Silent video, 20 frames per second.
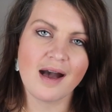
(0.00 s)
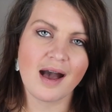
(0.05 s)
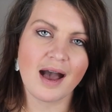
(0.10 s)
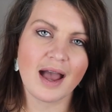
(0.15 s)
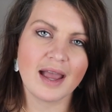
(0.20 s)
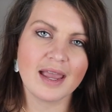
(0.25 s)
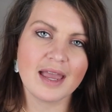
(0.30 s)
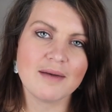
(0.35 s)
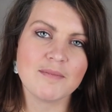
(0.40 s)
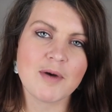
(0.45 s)

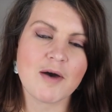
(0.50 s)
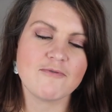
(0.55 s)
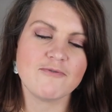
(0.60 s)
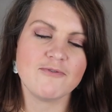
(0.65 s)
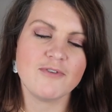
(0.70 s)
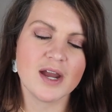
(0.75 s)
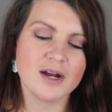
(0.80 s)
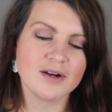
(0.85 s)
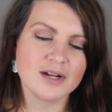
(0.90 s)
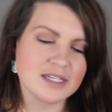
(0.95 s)
I am
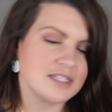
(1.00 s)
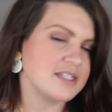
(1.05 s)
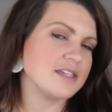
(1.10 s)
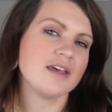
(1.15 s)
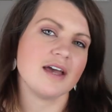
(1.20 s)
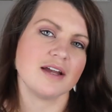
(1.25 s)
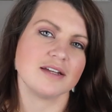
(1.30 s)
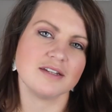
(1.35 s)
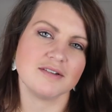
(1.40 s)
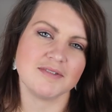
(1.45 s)
very
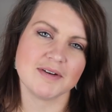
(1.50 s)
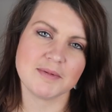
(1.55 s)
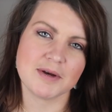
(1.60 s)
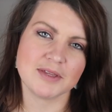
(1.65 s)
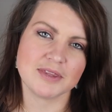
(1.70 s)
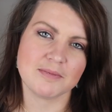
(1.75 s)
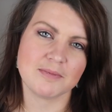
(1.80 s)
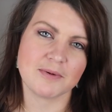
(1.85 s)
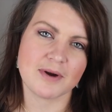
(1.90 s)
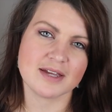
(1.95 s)
selective
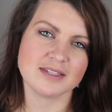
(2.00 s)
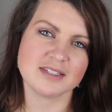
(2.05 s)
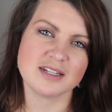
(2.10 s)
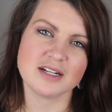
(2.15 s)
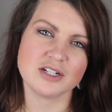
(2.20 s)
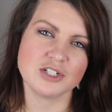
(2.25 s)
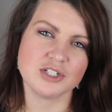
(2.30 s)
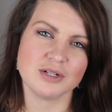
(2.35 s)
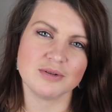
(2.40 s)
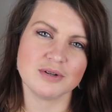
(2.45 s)
about the brands
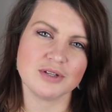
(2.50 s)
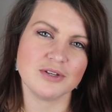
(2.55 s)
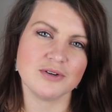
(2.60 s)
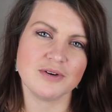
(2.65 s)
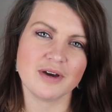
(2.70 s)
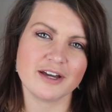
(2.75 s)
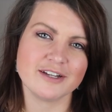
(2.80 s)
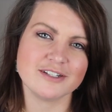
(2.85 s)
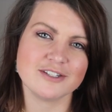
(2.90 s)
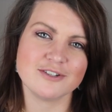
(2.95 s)
that I share with
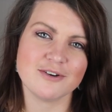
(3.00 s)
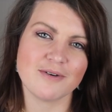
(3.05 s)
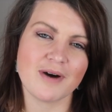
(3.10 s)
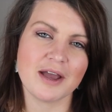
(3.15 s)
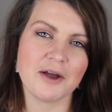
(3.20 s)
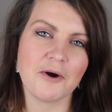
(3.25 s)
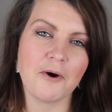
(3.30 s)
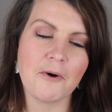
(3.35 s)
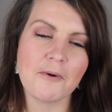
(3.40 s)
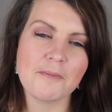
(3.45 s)
you guys, so
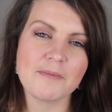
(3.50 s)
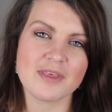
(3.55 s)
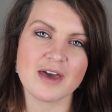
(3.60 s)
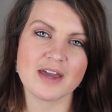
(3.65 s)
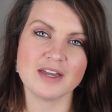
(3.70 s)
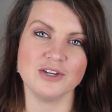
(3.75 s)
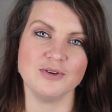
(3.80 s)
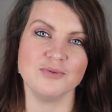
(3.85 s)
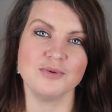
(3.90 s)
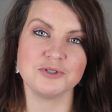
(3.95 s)
I hope
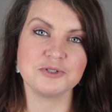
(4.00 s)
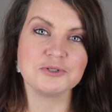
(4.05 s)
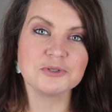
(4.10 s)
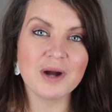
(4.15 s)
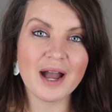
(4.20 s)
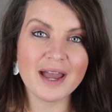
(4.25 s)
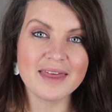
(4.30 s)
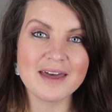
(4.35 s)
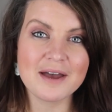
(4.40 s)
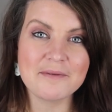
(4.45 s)
that you will
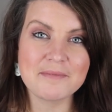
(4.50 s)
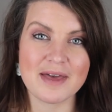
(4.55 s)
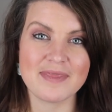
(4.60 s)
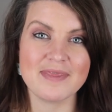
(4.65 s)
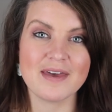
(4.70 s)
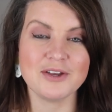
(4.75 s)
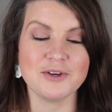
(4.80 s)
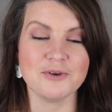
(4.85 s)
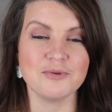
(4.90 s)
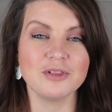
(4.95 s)
try them
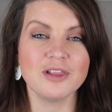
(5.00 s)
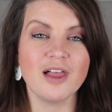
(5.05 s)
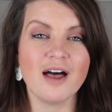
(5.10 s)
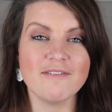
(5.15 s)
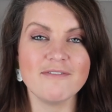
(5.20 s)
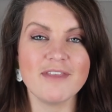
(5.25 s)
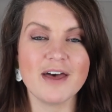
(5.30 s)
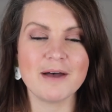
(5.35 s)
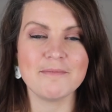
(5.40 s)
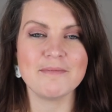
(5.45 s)
and that you
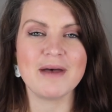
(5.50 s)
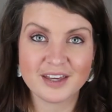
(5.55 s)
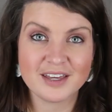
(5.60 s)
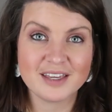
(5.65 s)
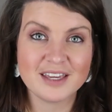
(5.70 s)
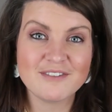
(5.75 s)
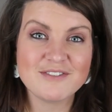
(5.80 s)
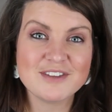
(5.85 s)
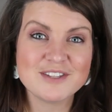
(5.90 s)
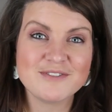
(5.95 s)
love them.
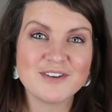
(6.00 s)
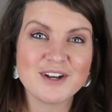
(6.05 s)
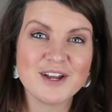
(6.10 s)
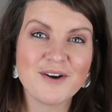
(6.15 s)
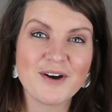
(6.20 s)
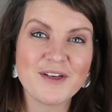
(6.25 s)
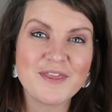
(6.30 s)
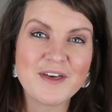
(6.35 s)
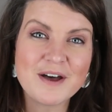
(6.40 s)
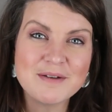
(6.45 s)
Give this
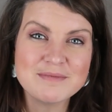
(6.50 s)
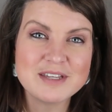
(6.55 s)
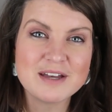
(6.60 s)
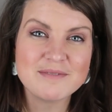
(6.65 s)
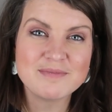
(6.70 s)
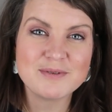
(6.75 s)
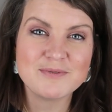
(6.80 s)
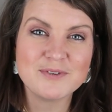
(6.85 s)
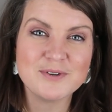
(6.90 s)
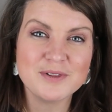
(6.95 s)
video a thumbs
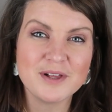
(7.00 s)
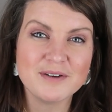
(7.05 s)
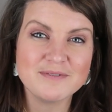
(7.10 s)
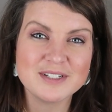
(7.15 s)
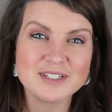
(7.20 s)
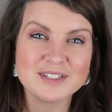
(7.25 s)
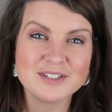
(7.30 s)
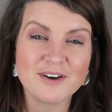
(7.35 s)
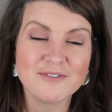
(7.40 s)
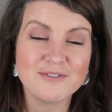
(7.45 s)
up if you love
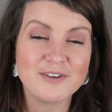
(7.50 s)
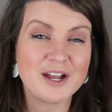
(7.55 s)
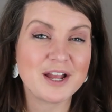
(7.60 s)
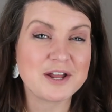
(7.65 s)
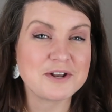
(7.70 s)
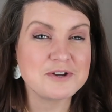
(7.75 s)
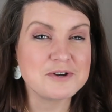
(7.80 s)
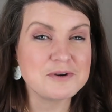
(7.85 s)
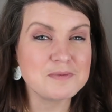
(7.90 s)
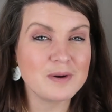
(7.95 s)

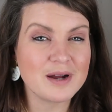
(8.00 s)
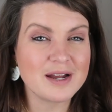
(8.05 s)
discovering new